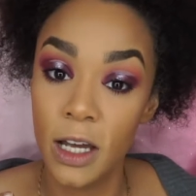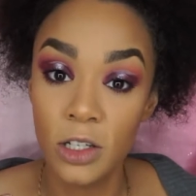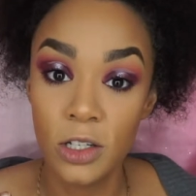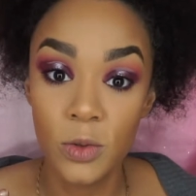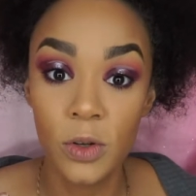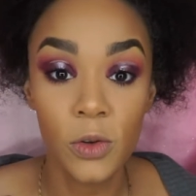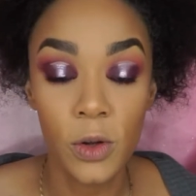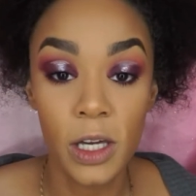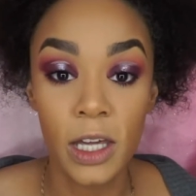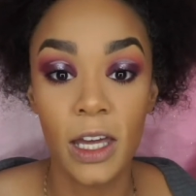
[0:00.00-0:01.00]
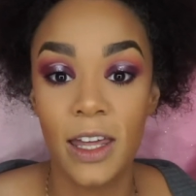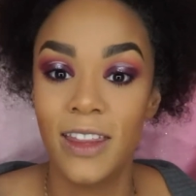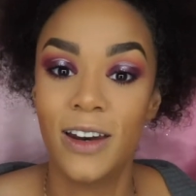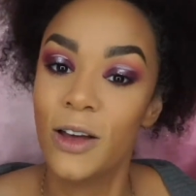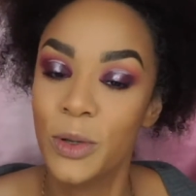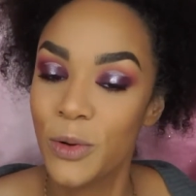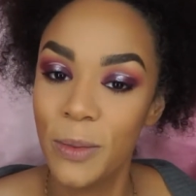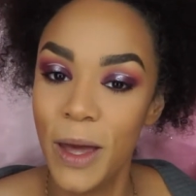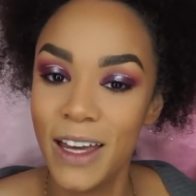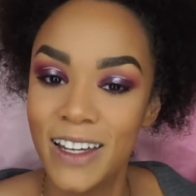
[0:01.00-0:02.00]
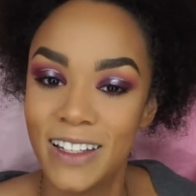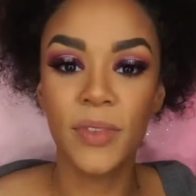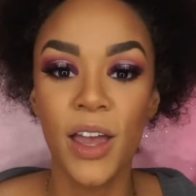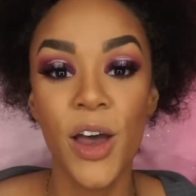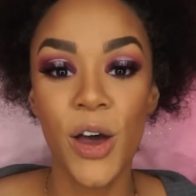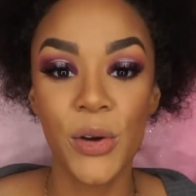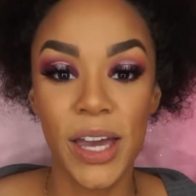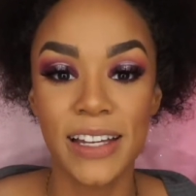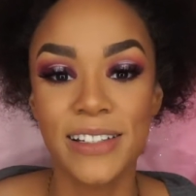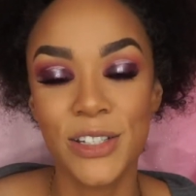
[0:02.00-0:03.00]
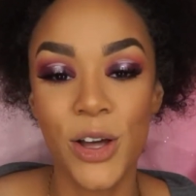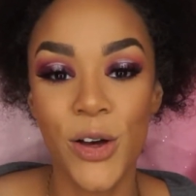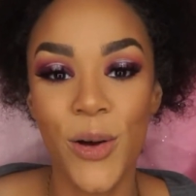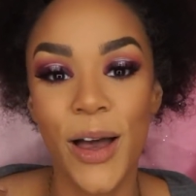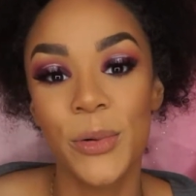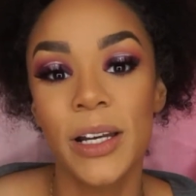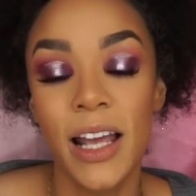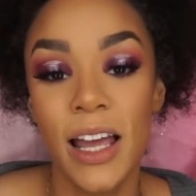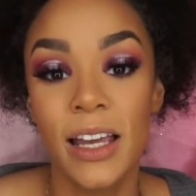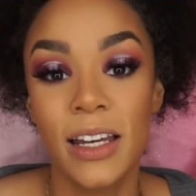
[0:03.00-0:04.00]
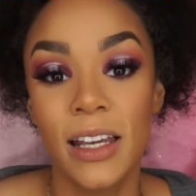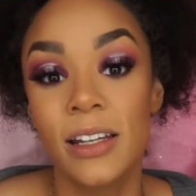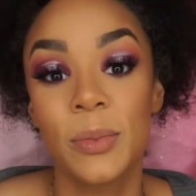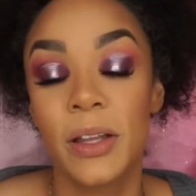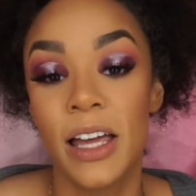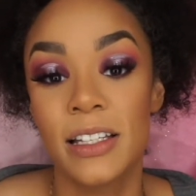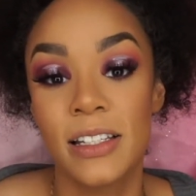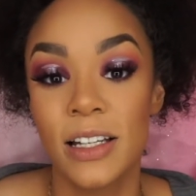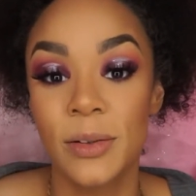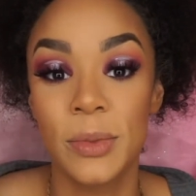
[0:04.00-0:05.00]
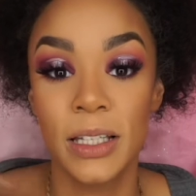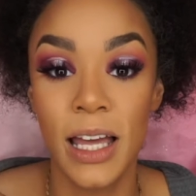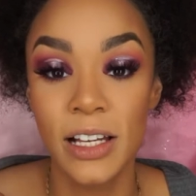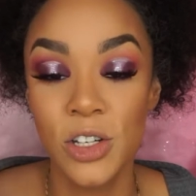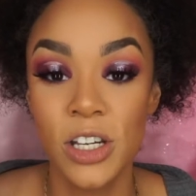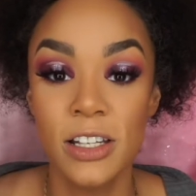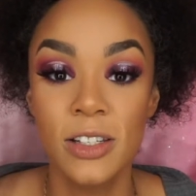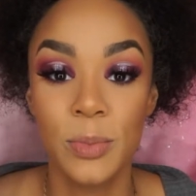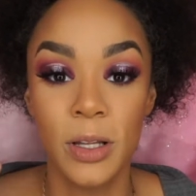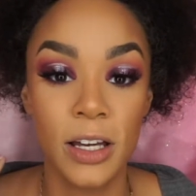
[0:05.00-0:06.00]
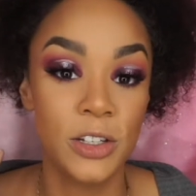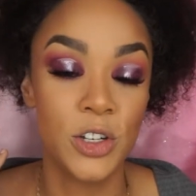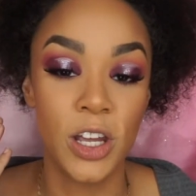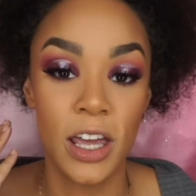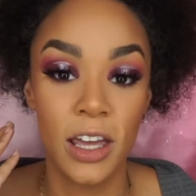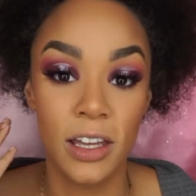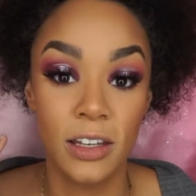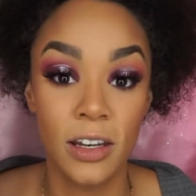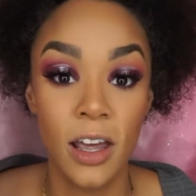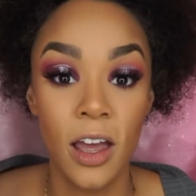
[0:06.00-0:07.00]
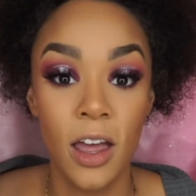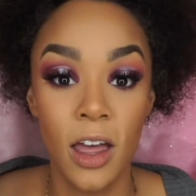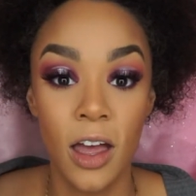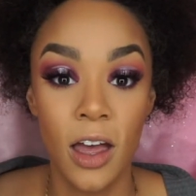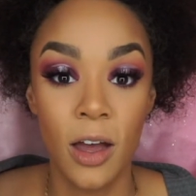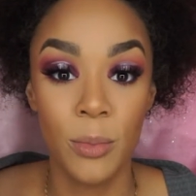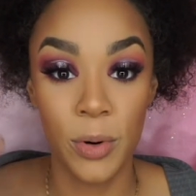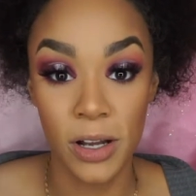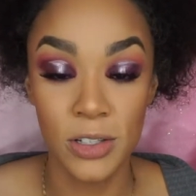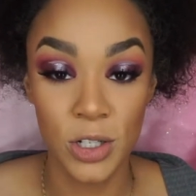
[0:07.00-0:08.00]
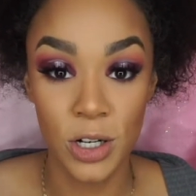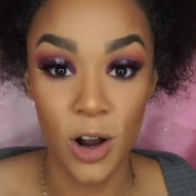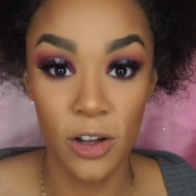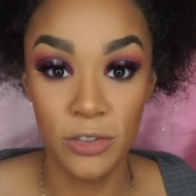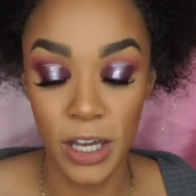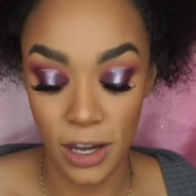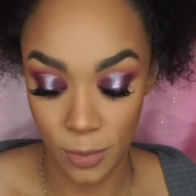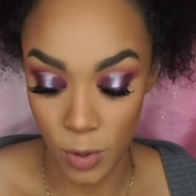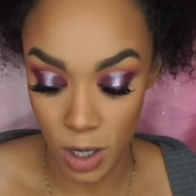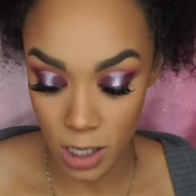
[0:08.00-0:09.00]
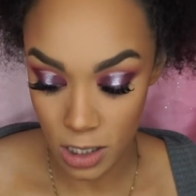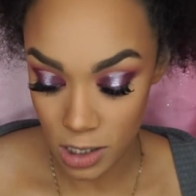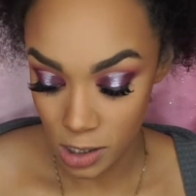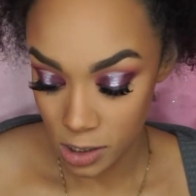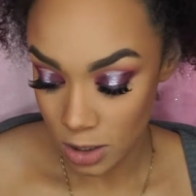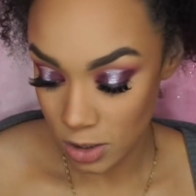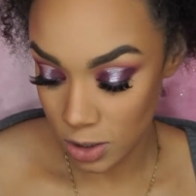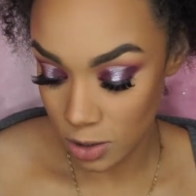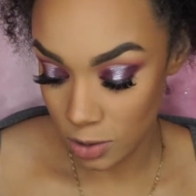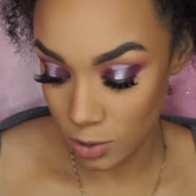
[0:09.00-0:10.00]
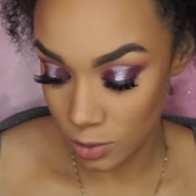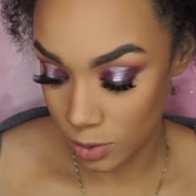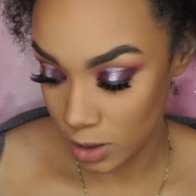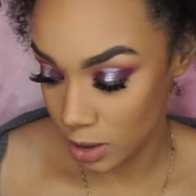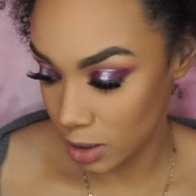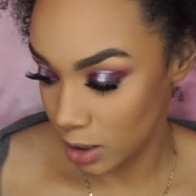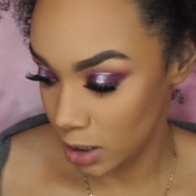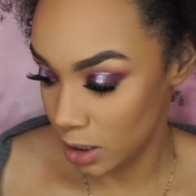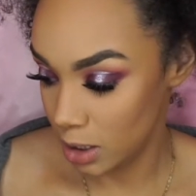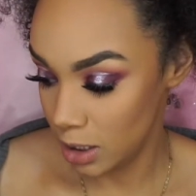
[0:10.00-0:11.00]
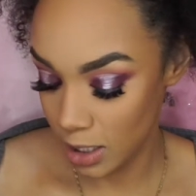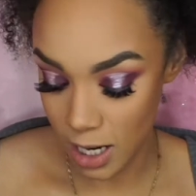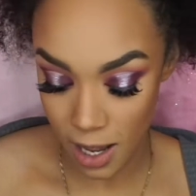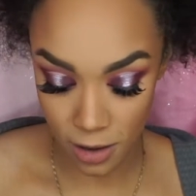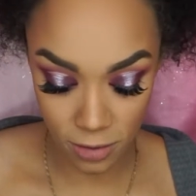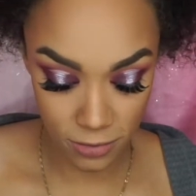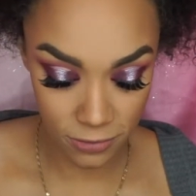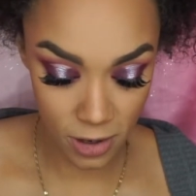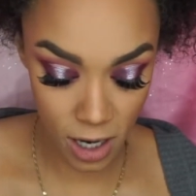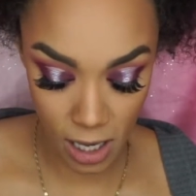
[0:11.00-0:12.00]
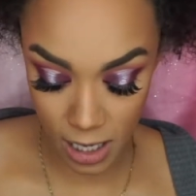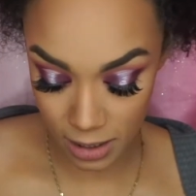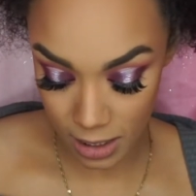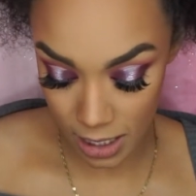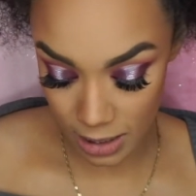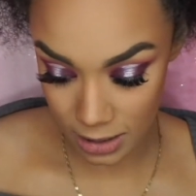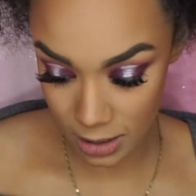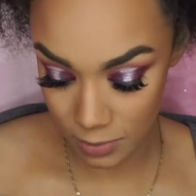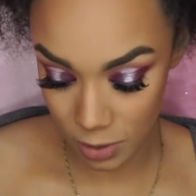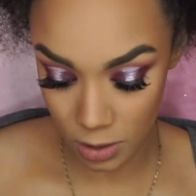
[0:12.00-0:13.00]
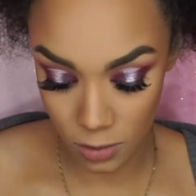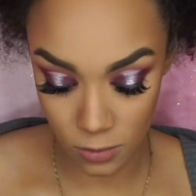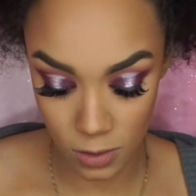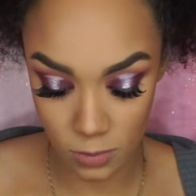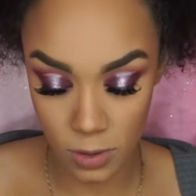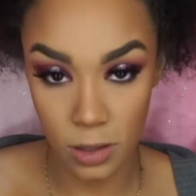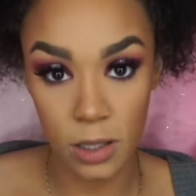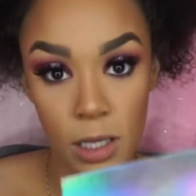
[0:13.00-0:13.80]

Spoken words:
lashes real quick and then I'll be right back. Okay, so I went ahead and applied some lashes, blush, and bronzer off camera. So now for highlight, I'm gonna go in with